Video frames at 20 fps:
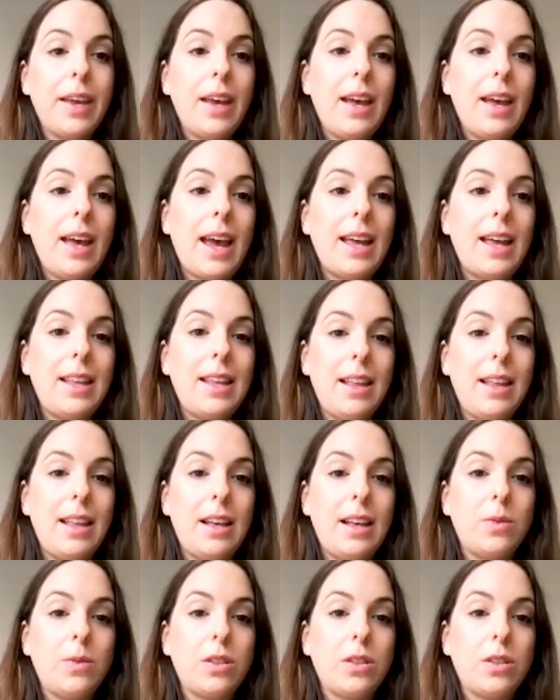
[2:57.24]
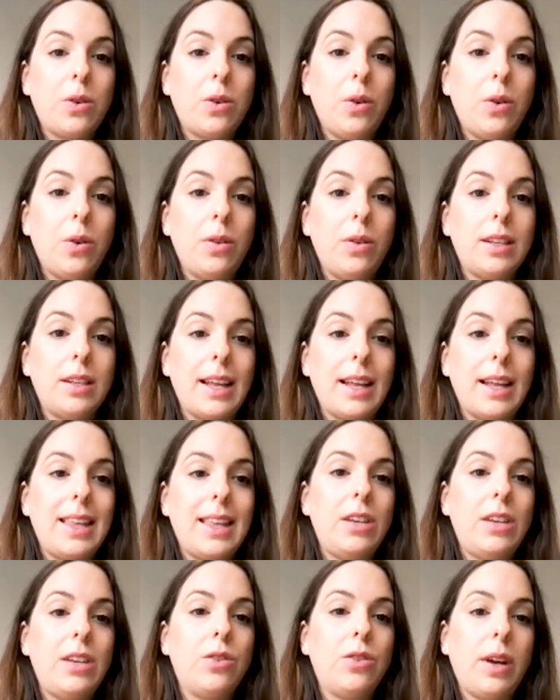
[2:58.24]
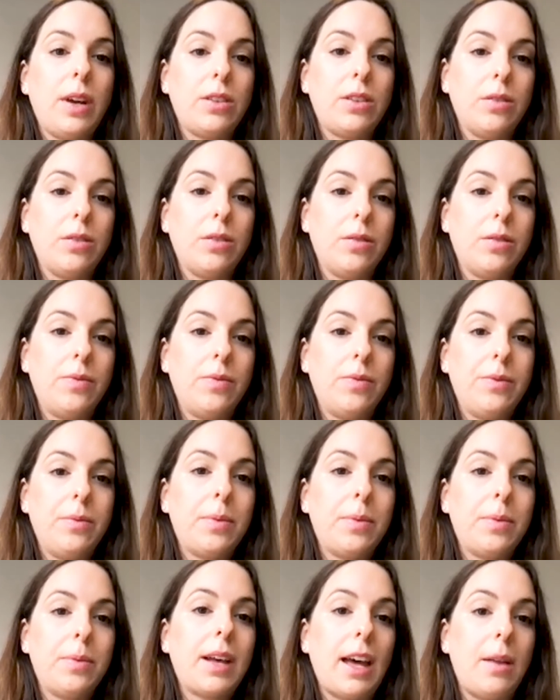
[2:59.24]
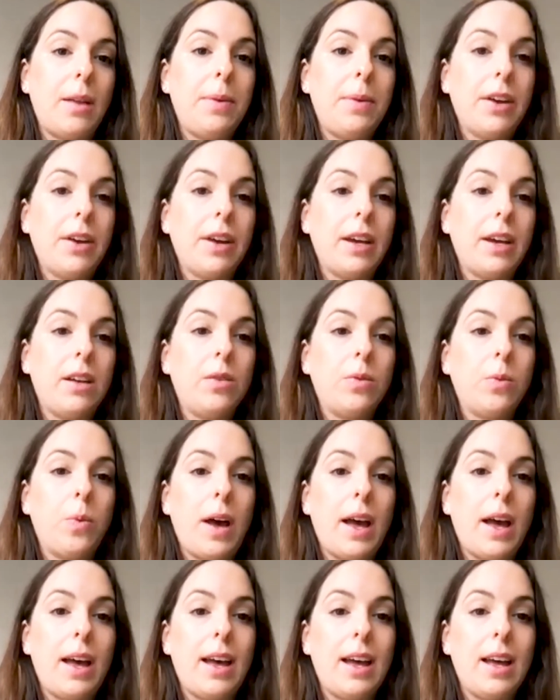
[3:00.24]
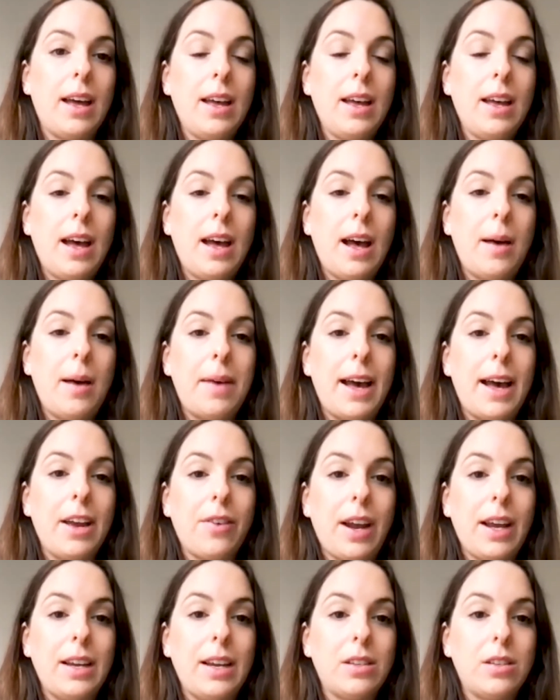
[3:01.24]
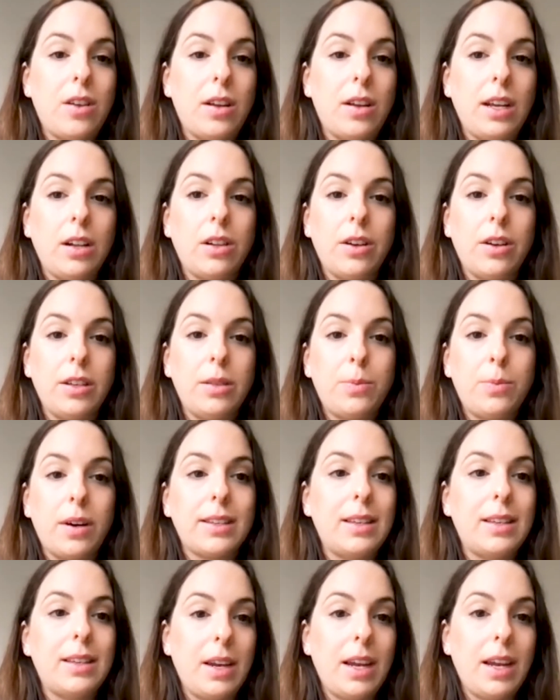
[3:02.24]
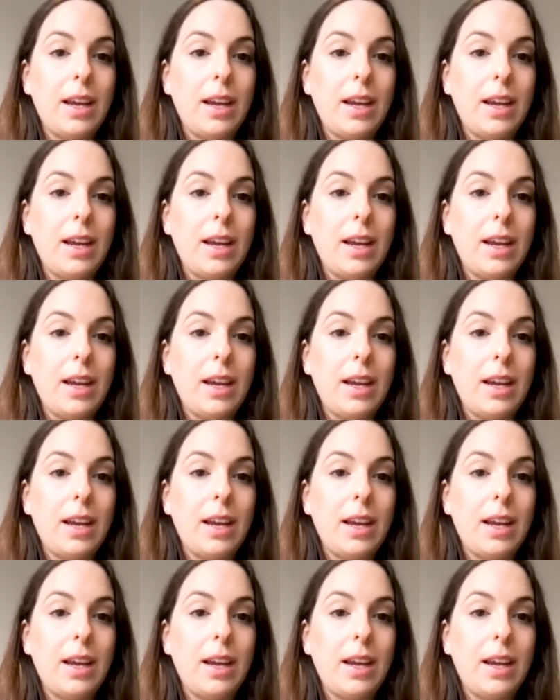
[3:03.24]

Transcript: then there's what's called like the interictal kind of period, where a migraine is not in close proximity.